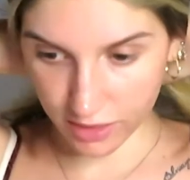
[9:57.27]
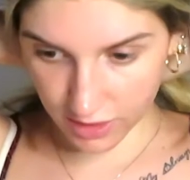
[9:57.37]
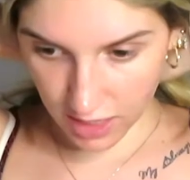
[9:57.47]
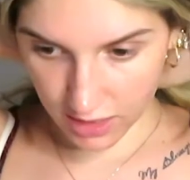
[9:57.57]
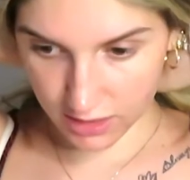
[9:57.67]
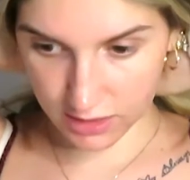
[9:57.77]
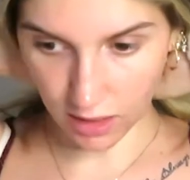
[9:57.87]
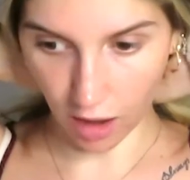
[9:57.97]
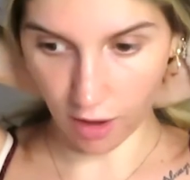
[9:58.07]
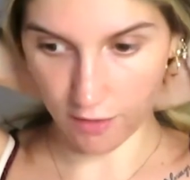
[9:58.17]
things,
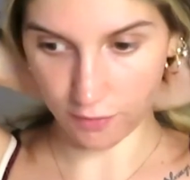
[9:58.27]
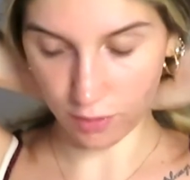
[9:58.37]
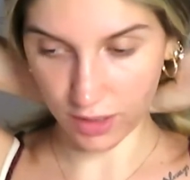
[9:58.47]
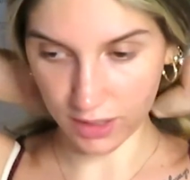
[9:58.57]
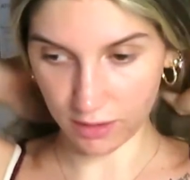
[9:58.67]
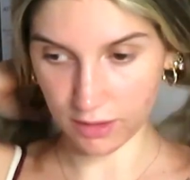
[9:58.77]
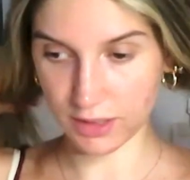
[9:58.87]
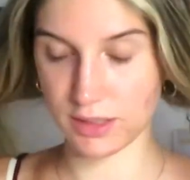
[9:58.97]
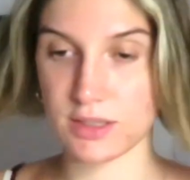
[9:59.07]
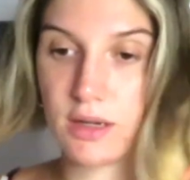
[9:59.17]
I've
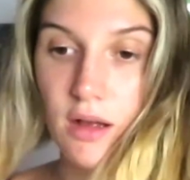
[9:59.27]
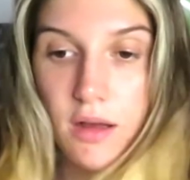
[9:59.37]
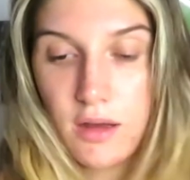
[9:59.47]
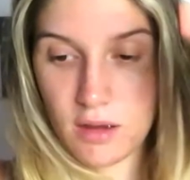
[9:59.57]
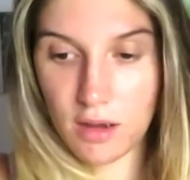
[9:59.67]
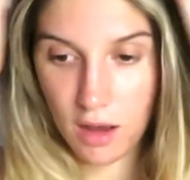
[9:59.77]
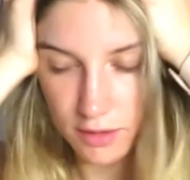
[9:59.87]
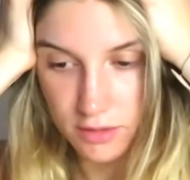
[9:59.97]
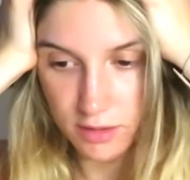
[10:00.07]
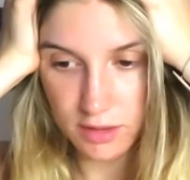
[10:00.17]
organized
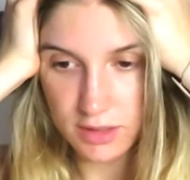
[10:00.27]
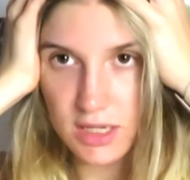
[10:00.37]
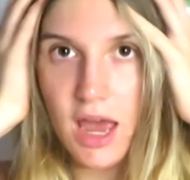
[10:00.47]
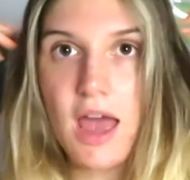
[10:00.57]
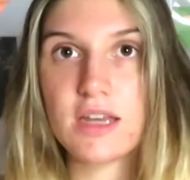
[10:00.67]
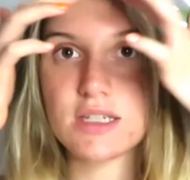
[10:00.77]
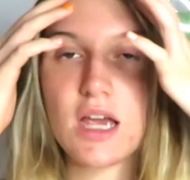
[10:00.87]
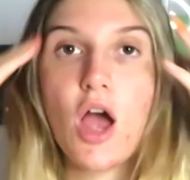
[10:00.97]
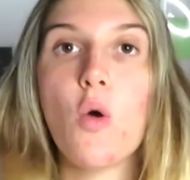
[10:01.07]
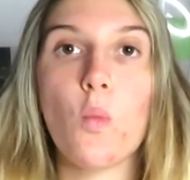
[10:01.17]
others, and
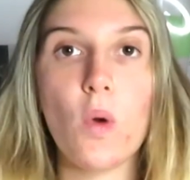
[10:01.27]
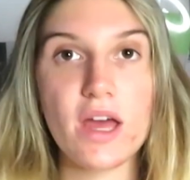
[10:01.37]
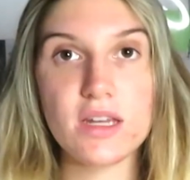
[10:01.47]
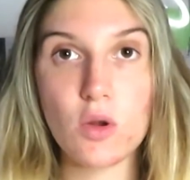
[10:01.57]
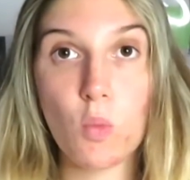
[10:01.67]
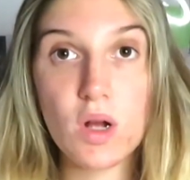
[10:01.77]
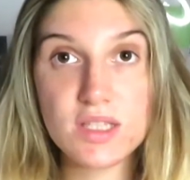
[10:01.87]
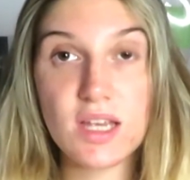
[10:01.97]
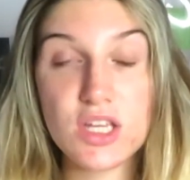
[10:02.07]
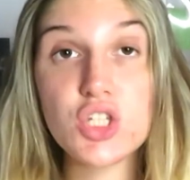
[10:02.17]
when
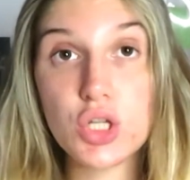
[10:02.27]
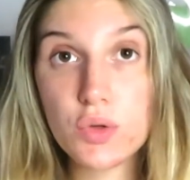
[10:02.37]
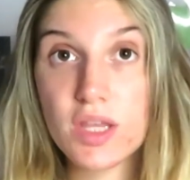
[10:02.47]
once I do